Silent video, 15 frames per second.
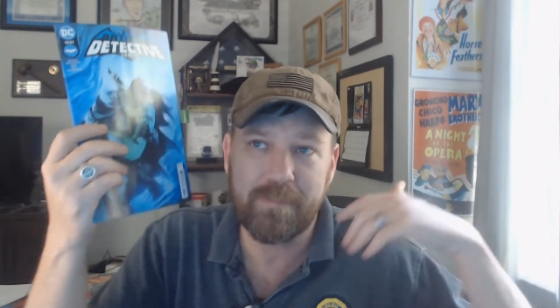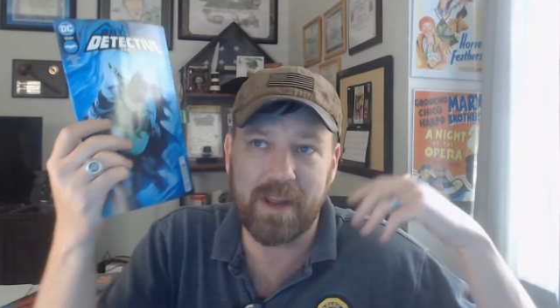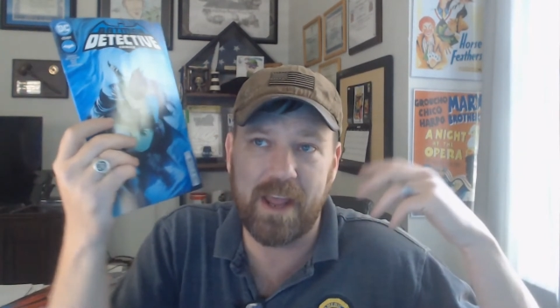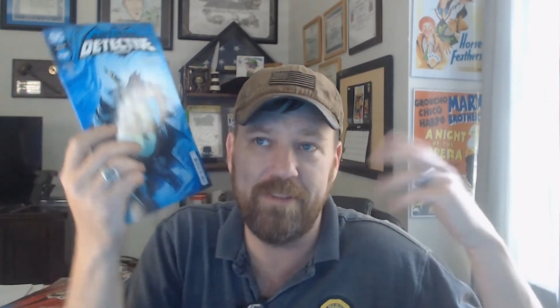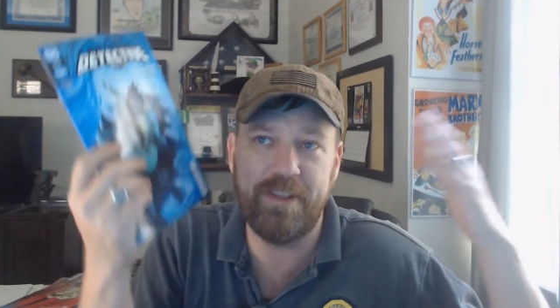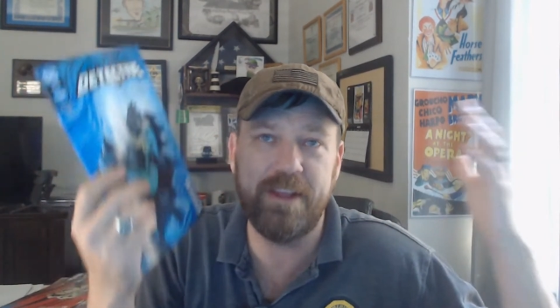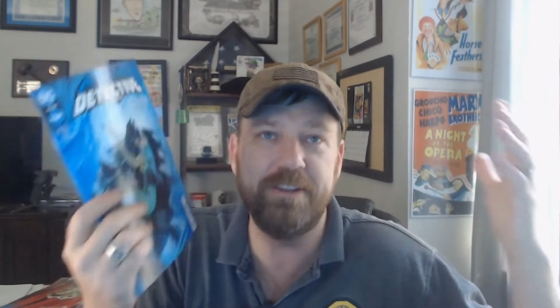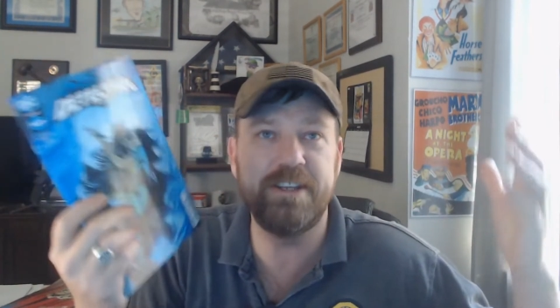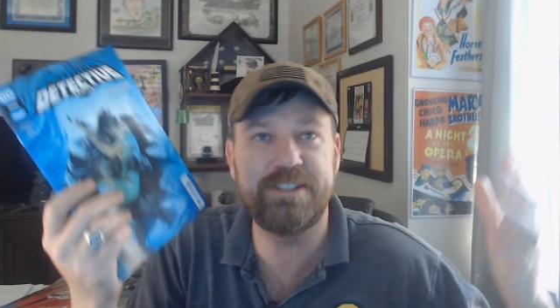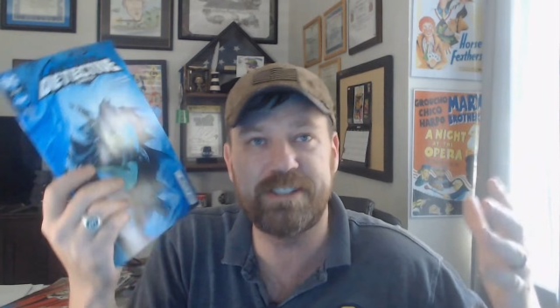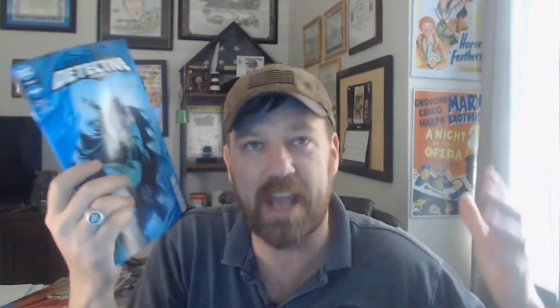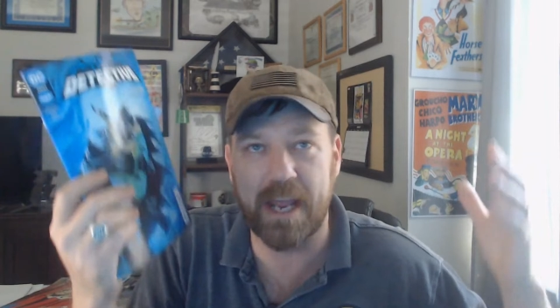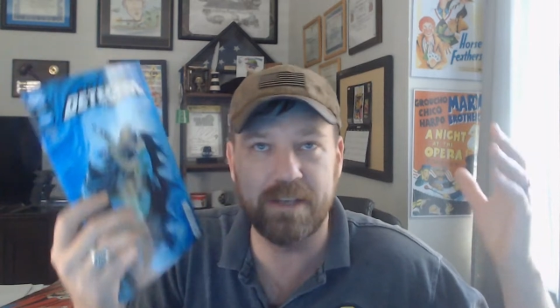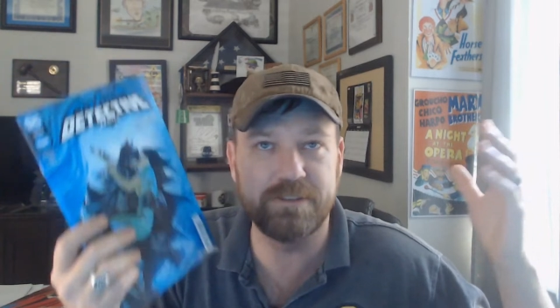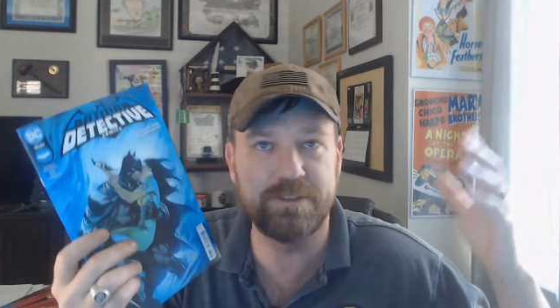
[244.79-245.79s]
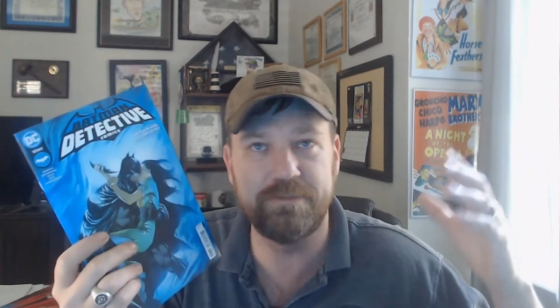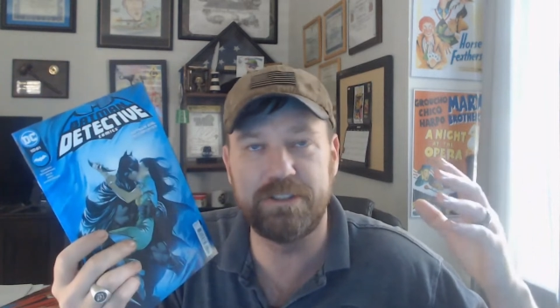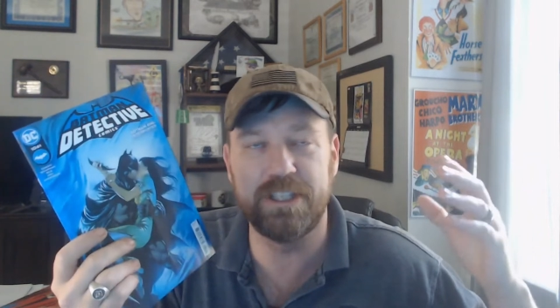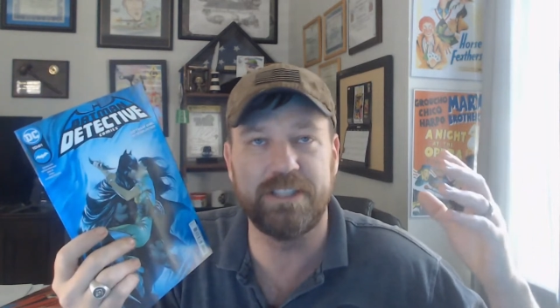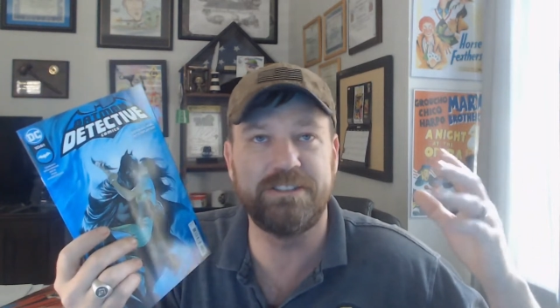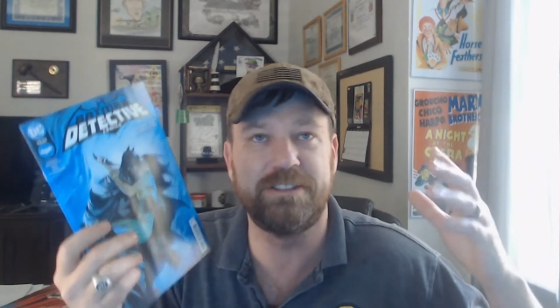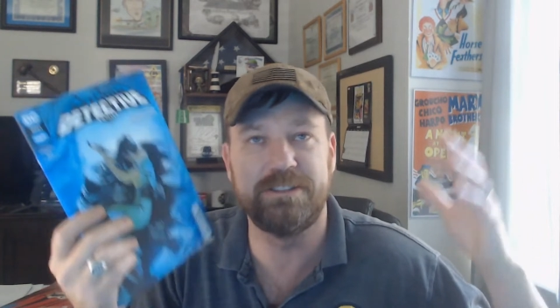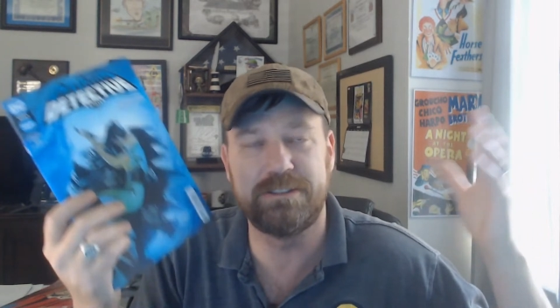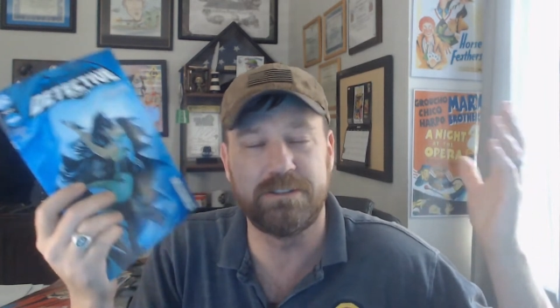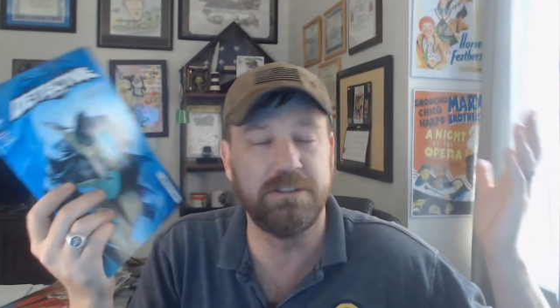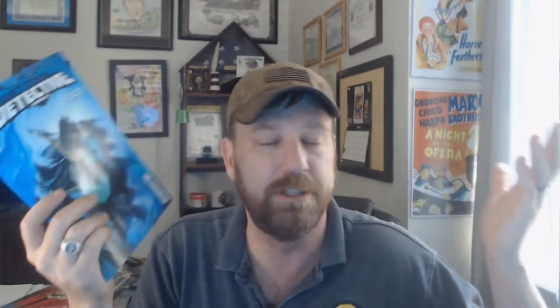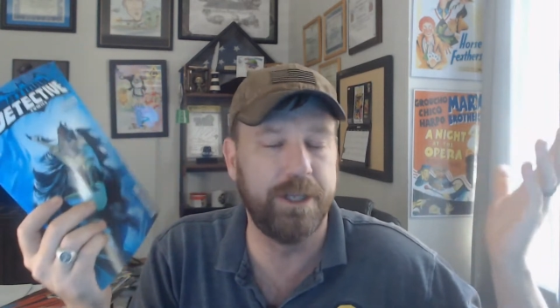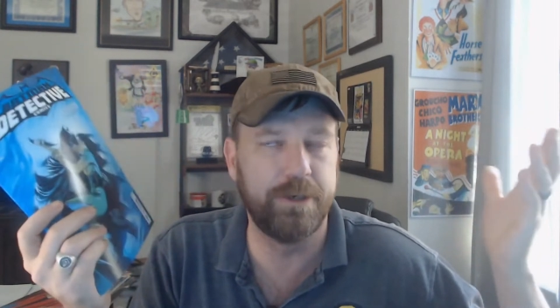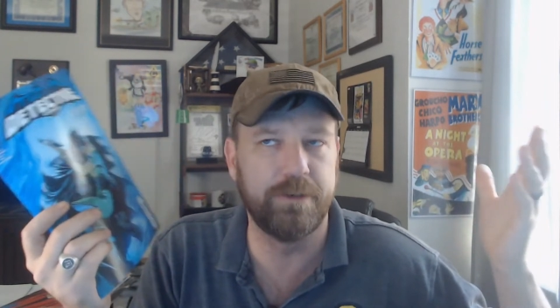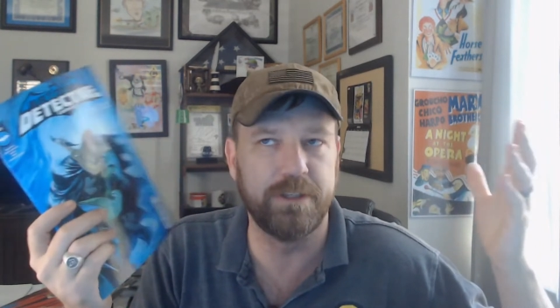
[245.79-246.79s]
And then the scales of justice,
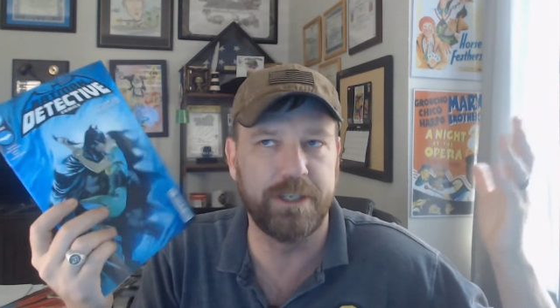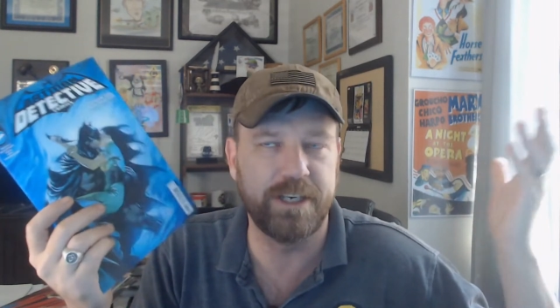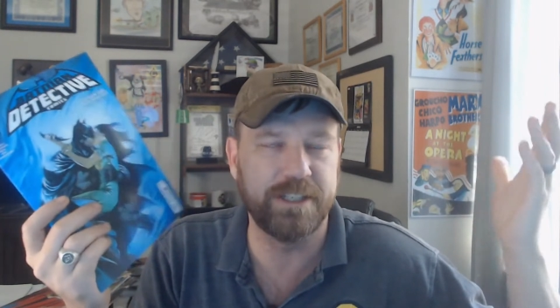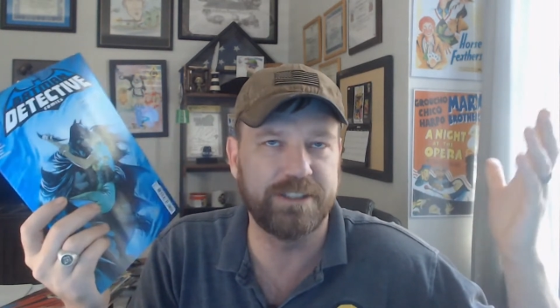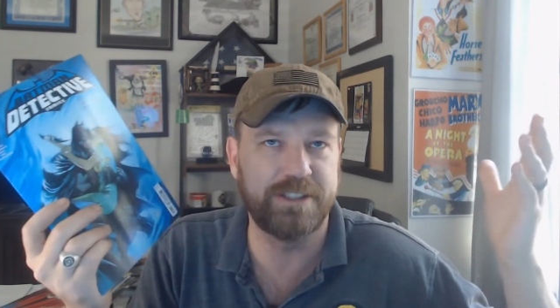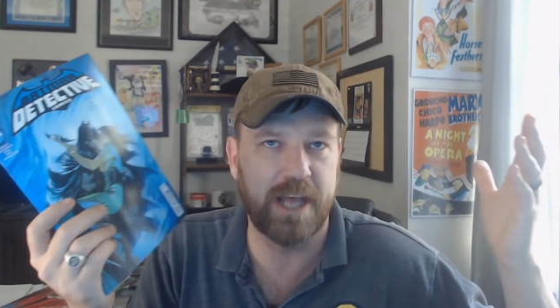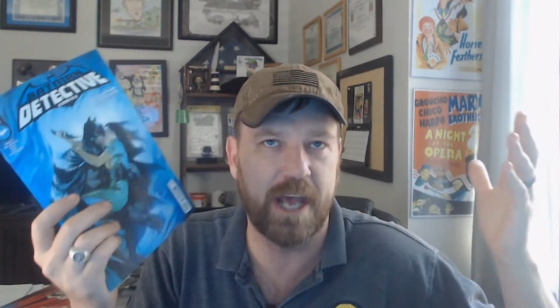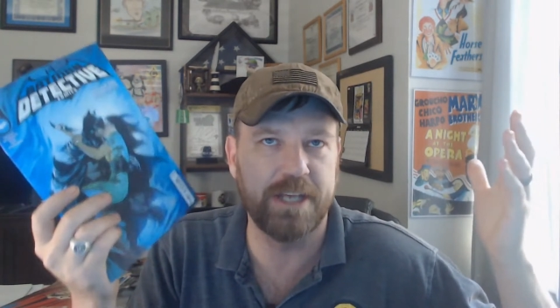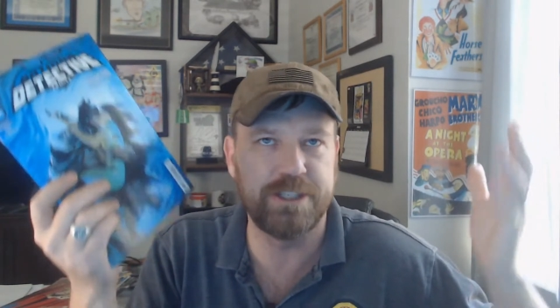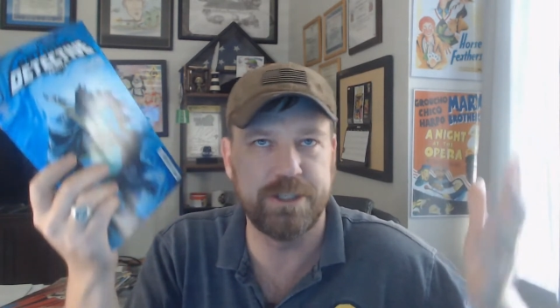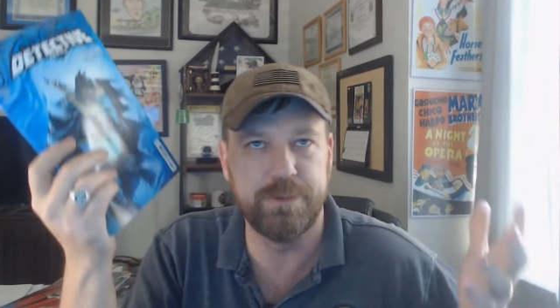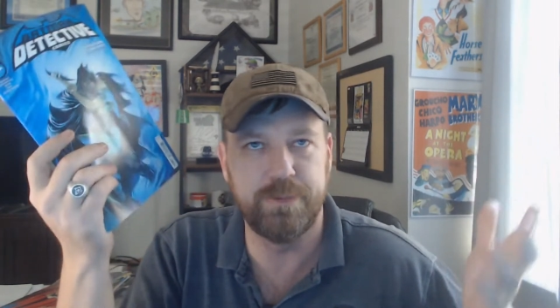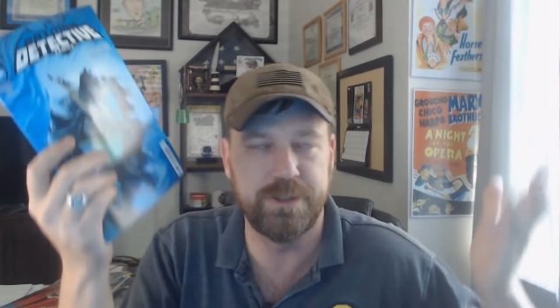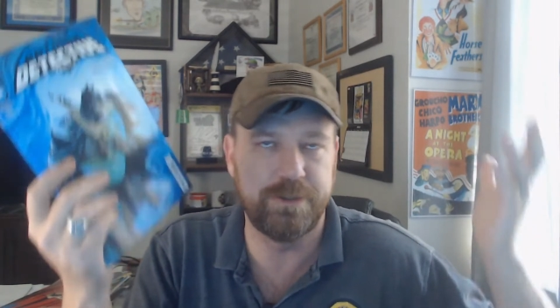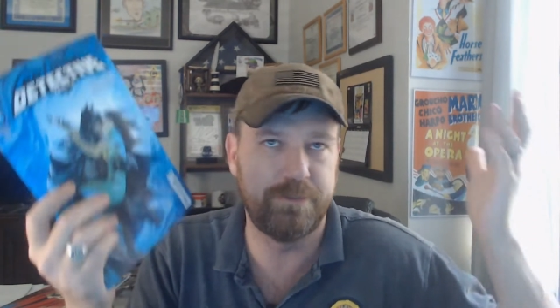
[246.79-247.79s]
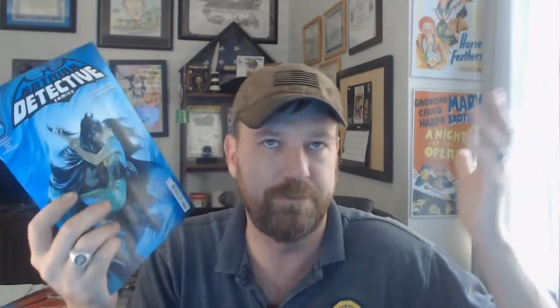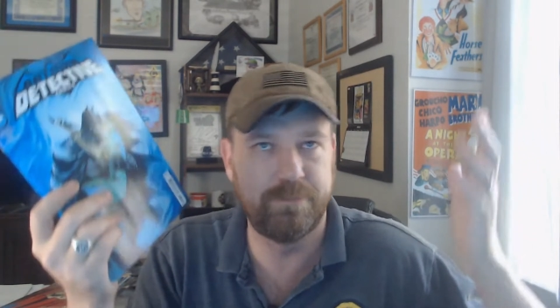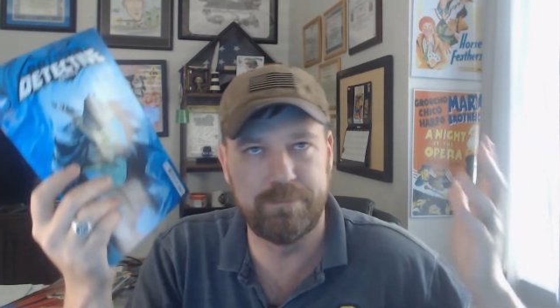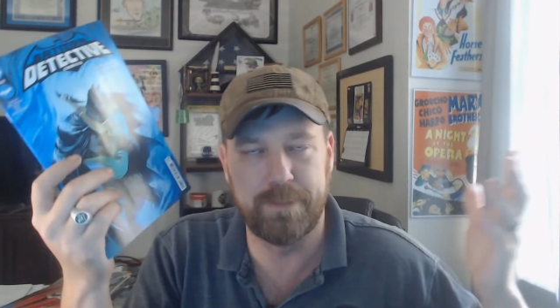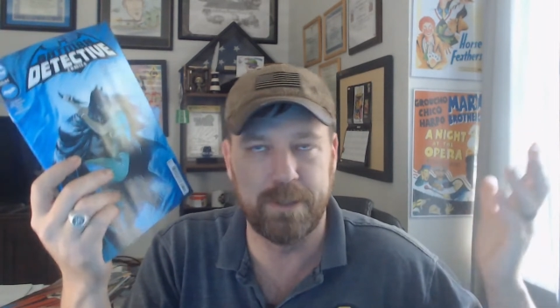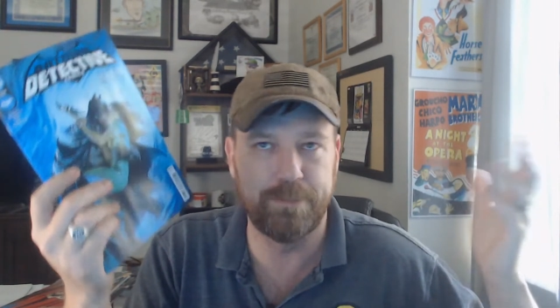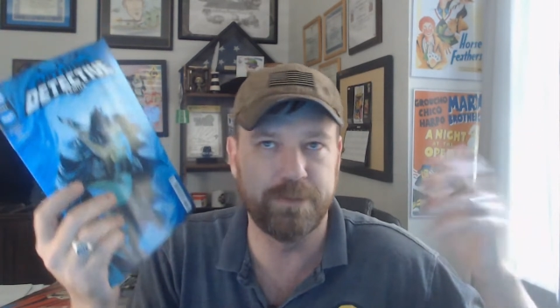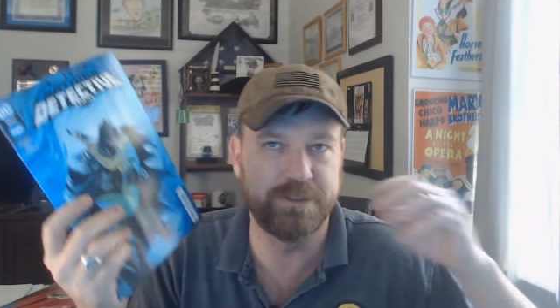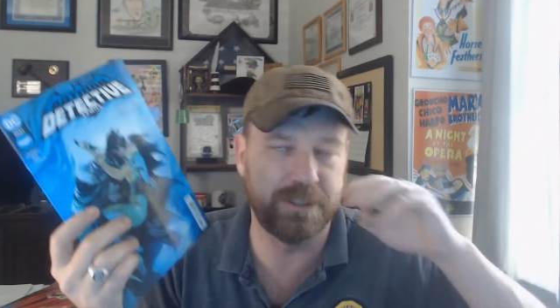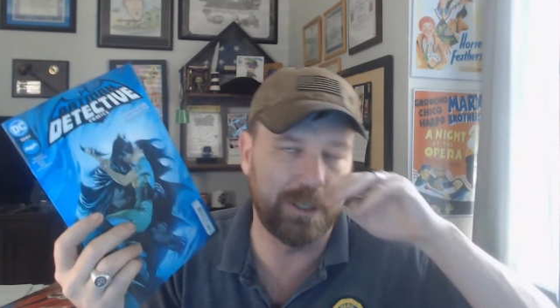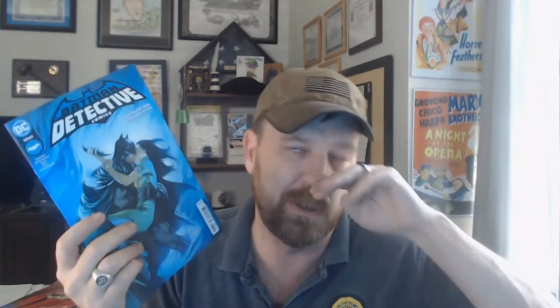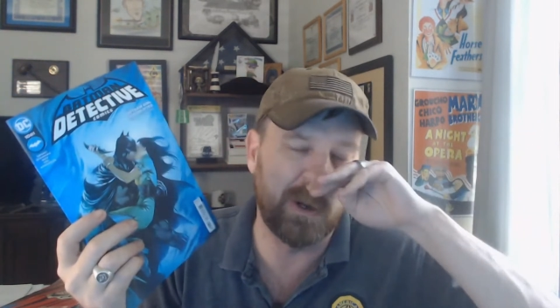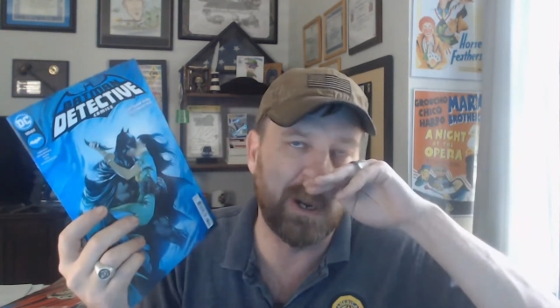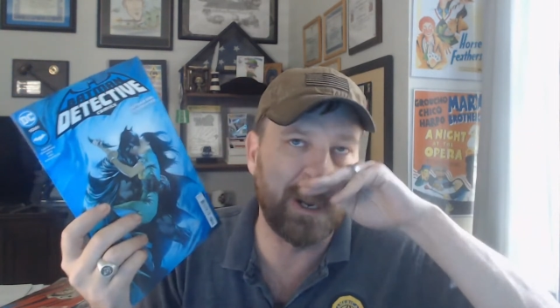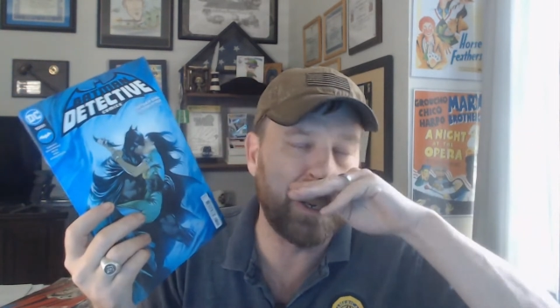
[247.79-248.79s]
literally a statue with people
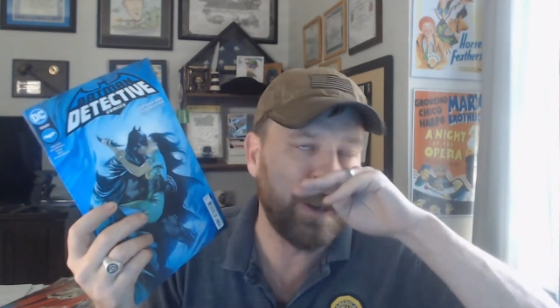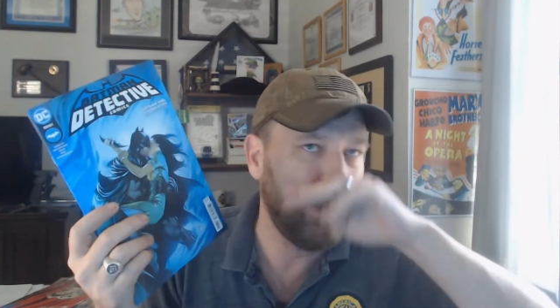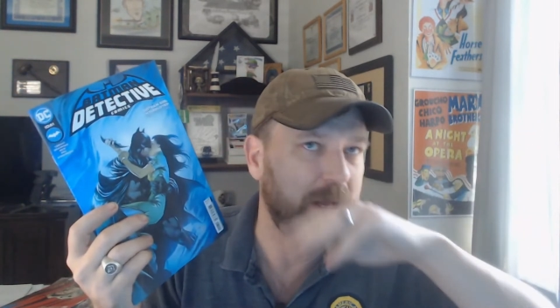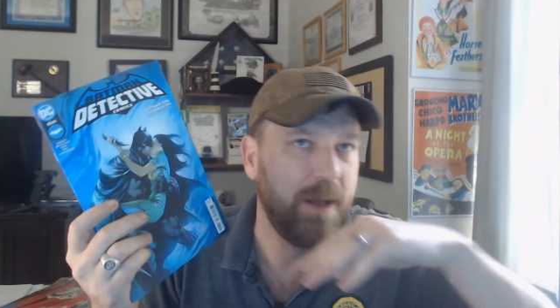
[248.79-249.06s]
sitting on it.